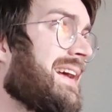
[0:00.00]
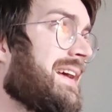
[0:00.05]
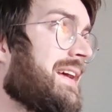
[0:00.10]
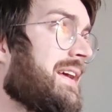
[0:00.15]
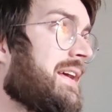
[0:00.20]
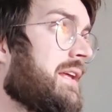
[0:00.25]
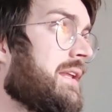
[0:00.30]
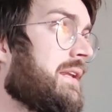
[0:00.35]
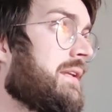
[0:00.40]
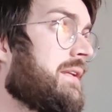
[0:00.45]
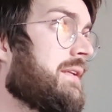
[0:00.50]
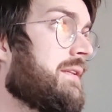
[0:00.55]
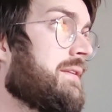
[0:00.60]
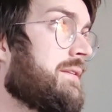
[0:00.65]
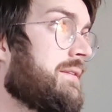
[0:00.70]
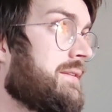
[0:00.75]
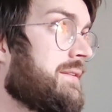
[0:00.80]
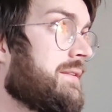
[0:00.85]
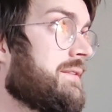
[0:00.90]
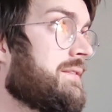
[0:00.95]
And
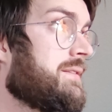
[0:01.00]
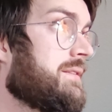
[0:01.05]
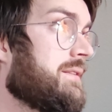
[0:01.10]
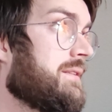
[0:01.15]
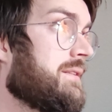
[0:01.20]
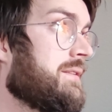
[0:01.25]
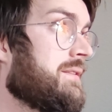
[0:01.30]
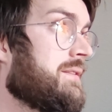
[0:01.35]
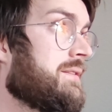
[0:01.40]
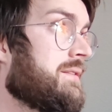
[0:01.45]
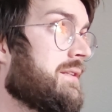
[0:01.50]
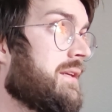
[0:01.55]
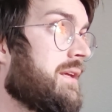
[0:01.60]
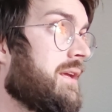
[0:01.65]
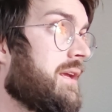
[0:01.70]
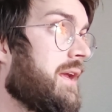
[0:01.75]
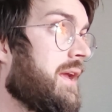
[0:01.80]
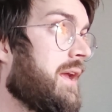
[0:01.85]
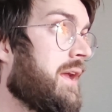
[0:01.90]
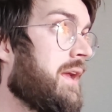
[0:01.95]
this is
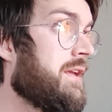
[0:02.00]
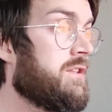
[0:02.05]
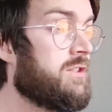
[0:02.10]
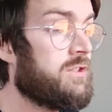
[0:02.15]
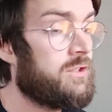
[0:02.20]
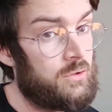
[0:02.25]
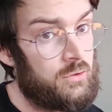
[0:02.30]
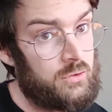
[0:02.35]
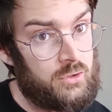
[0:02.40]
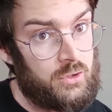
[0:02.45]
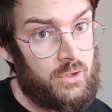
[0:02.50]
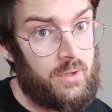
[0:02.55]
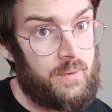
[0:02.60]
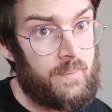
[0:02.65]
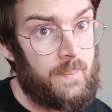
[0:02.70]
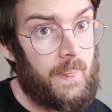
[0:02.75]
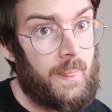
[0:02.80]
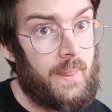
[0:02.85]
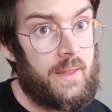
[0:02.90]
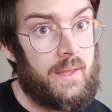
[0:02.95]
a solution
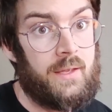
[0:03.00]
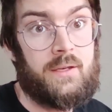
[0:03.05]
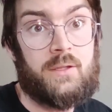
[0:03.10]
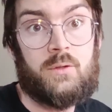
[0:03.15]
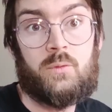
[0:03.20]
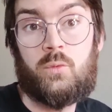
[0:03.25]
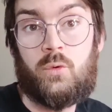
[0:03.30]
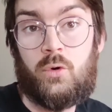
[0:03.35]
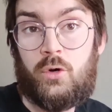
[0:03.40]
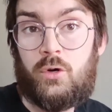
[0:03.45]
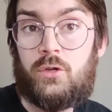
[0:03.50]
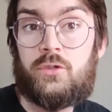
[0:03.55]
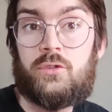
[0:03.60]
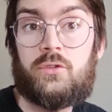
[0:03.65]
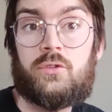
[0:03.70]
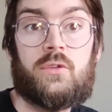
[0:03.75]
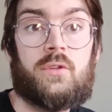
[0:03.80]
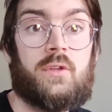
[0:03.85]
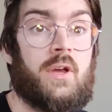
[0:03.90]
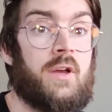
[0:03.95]
and it
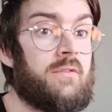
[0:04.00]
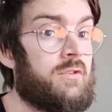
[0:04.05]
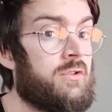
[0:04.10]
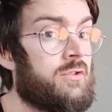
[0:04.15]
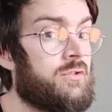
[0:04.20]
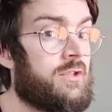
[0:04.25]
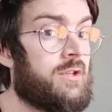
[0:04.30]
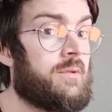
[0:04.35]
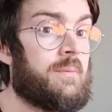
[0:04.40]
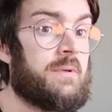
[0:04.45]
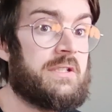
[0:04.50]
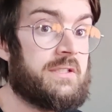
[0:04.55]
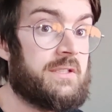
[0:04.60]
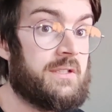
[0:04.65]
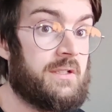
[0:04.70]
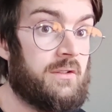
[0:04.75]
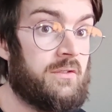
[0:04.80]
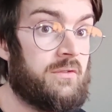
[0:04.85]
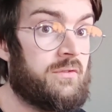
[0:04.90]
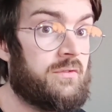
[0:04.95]
works. I've used it
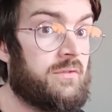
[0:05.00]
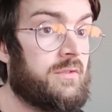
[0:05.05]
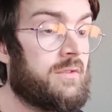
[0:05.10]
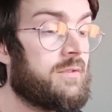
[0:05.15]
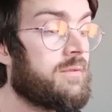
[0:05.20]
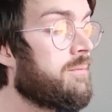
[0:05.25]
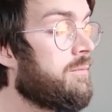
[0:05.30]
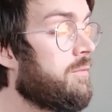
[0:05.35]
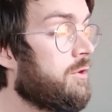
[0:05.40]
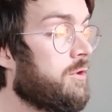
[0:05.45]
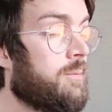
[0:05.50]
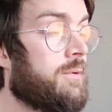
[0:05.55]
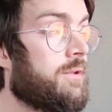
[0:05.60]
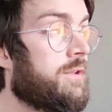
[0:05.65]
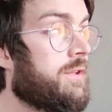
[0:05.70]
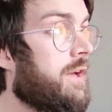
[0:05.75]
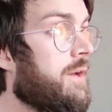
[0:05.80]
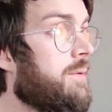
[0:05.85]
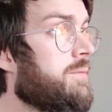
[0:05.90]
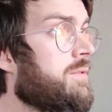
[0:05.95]
myself multiple
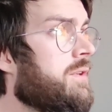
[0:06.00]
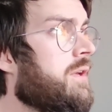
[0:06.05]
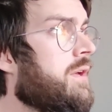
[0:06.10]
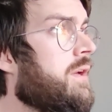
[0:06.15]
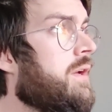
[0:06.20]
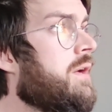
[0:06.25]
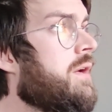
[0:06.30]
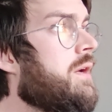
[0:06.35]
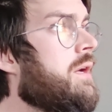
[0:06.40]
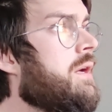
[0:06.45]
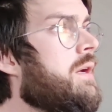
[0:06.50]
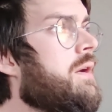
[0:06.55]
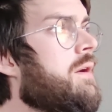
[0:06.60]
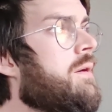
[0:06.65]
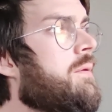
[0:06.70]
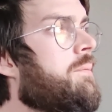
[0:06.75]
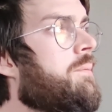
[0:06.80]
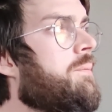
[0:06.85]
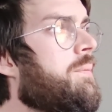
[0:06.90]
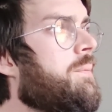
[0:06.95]
times,
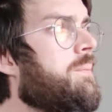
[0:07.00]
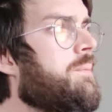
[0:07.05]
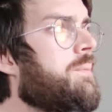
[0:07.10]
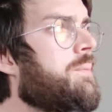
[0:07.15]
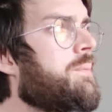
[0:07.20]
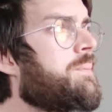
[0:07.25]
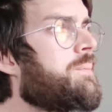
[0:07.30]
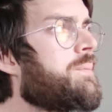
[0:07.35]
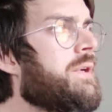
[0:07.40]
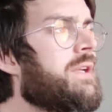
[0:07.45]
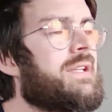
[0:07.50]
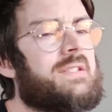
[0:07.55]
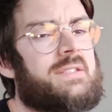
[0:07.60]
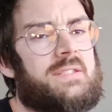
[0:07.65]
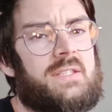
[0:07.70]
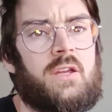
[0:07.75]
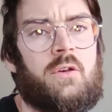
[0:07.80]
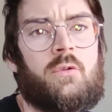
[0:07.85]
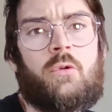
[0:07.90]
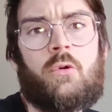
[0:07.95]
but
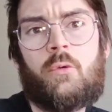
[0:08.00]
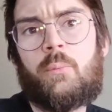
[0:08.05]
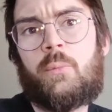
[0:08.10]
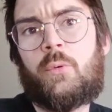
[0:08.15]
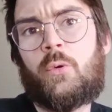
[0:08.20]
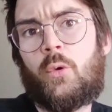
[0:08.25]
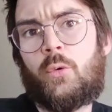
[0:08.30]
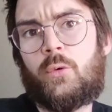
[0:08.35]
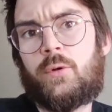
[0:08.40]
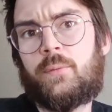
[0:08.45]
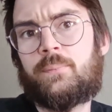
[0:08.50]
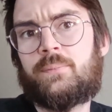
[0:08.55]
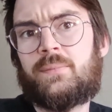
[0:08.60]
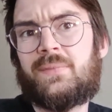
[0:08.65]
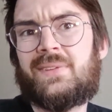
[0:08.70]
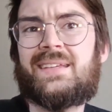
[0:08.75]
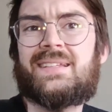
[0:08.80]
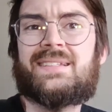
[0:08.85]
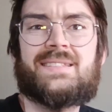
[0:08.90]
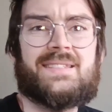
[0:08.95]
it's error prone.
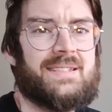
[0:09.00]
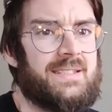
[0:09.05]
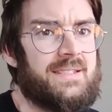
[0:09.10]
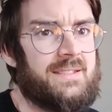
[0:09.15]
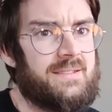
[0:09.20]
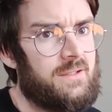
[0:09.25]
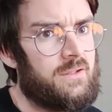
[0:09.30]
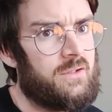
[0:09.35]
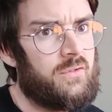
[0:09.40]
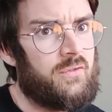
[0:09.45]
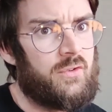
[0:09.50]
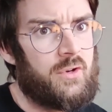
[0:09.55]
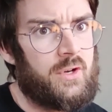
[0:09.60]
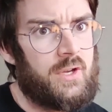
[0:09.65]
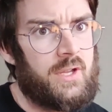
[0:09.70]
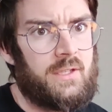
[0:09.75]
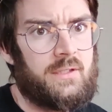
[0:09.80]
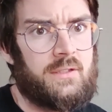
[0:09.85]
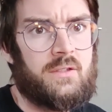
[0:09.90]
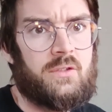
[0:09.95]
It's easy to
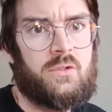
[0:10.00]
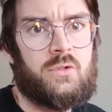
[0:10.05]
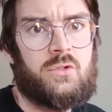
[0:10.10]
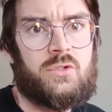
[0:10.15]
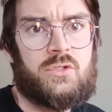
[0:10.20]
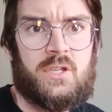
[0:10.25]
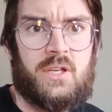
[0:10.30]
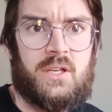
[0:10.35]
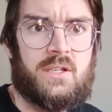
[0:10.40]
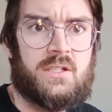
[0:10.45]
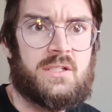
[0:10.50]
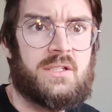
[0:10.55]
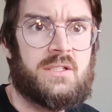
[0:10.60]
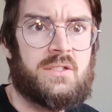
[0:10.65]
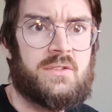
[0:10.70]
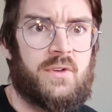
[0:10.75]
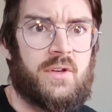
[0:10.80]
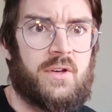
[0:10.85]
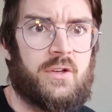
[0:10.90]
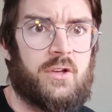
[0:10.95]
forget to change
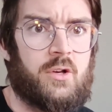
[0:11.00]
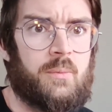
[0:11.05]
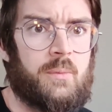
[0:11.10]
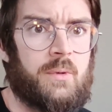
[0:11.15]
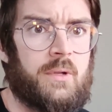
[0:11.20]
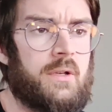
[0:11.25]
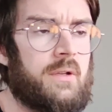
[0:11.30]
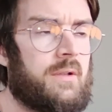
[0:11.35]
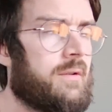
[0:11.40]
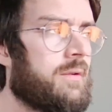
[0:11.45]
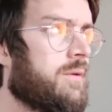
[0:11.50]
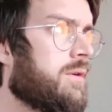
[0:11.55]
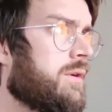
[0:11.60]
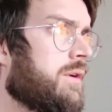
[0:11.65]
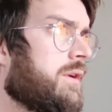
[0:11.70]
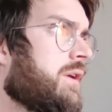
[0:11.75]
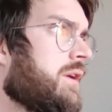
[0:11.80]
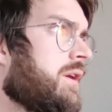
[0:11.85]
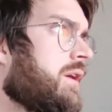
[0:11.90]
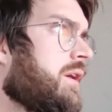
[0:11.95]
this variable,
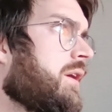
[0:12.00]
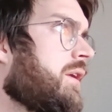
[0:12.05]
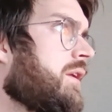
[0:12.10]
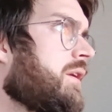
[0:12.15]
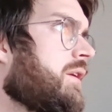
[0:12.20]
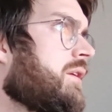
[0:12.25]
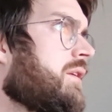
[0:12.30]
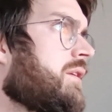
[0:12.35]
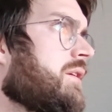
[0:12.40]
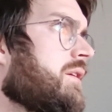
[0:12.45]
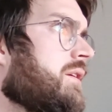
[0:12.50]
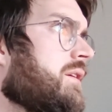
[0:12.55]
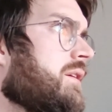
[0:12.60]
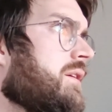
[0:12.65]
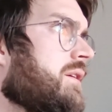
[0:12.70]
and